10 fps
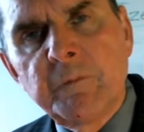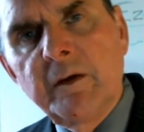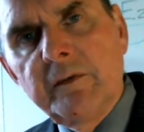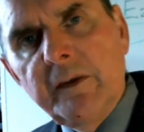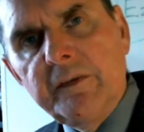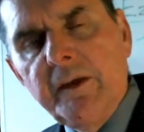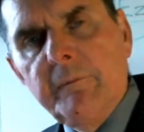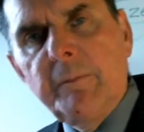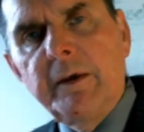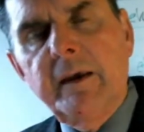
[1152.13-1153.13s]
that
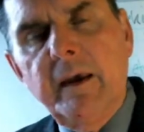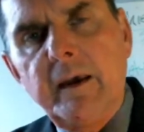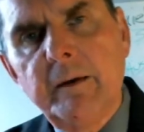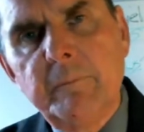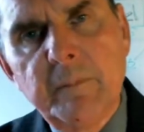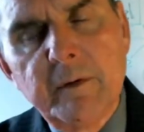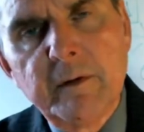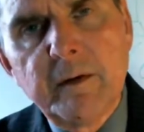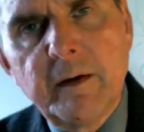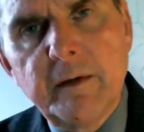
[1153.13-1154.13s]
then became,
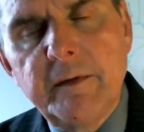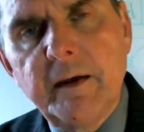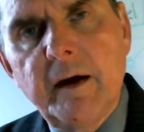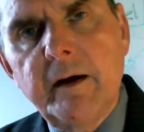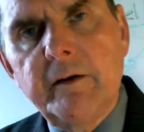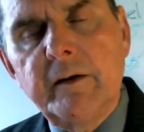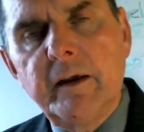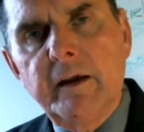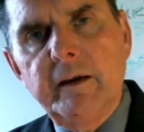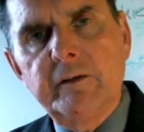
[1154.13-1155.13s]
in the Iron
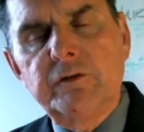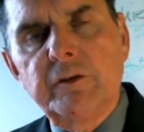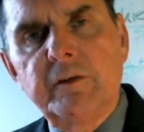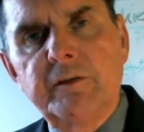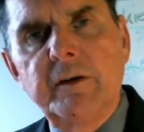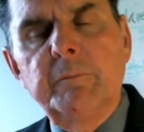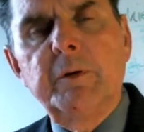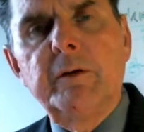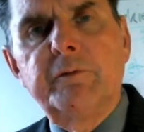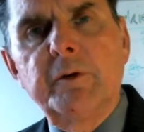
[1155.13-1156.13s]
Age, a
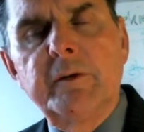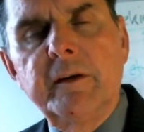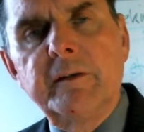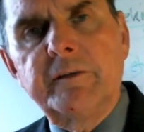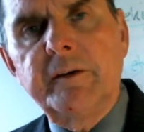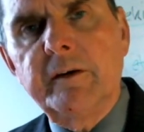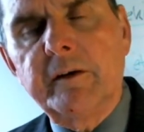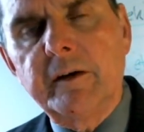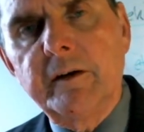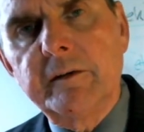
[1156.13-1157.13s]
symbol for the
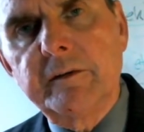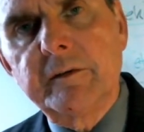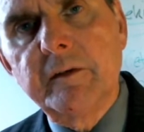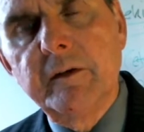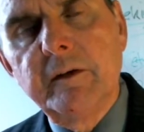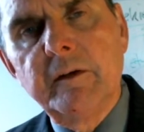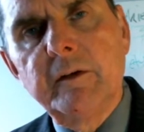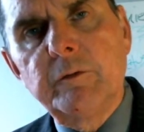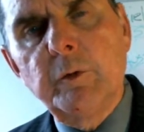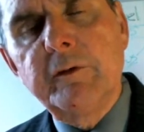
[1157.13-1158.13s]
Assyrians.
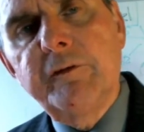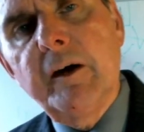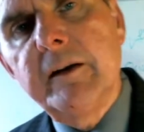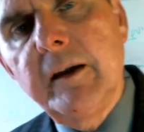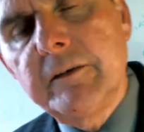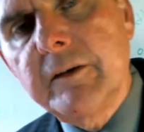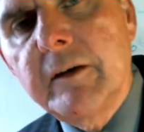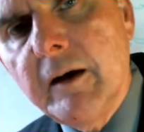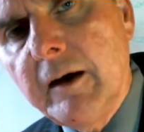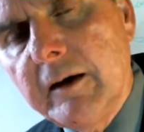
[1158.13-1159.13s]
So we find
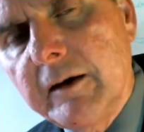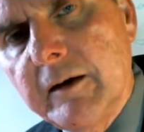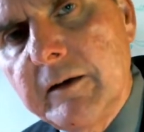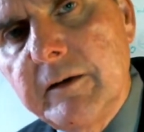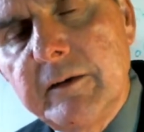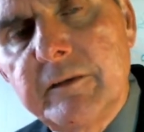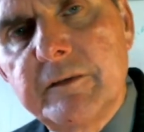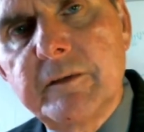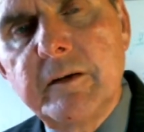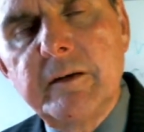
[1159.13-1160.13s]
Hezekiah in
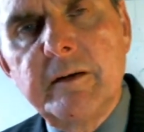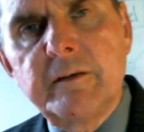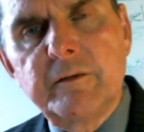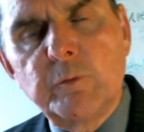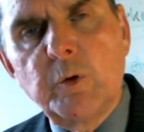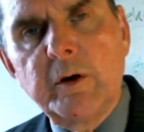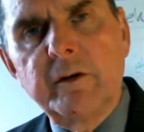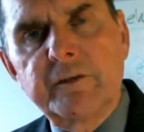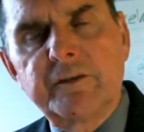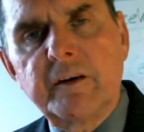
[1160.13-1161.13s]
his
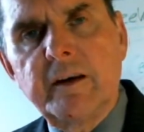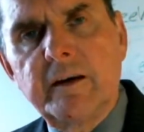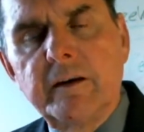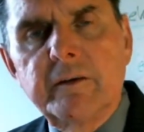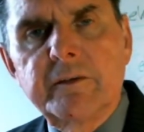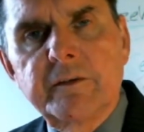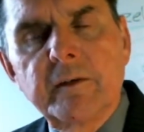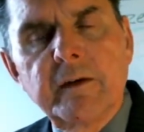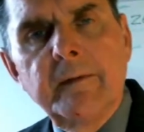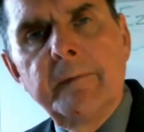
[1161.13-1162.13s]
royal seals
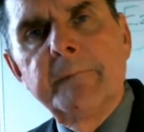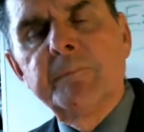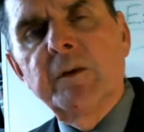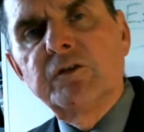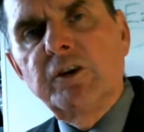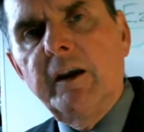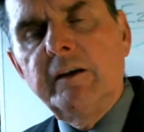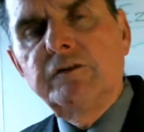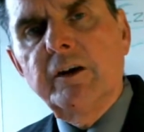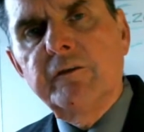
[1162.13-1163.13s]

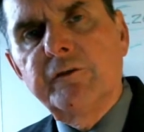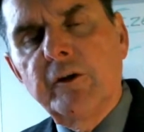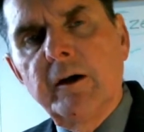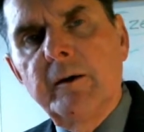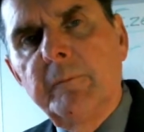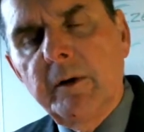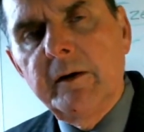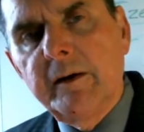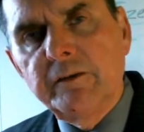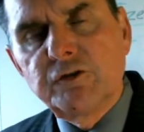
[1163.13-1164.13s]
changing from
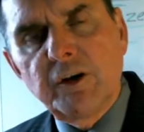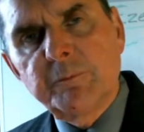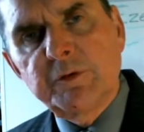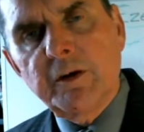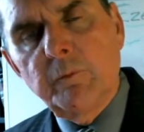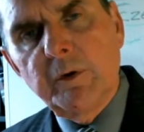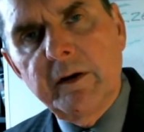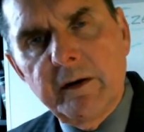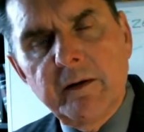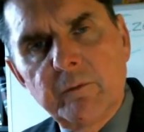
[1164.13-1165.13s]
an Egyptian when
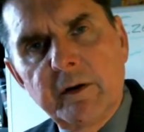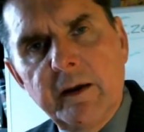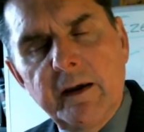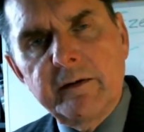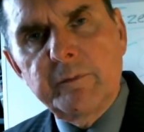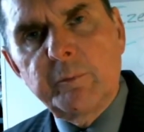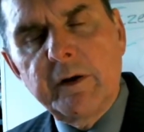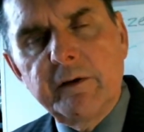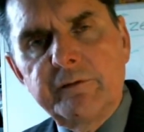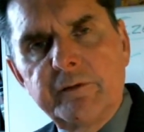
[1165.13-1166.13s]
he had his
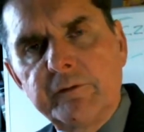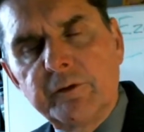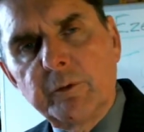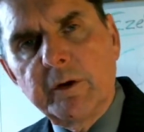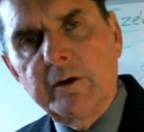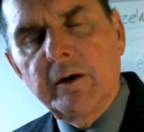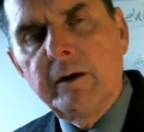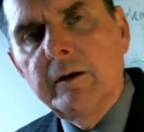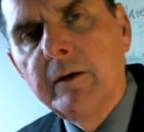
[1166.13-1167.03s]
brief, if you'll recall,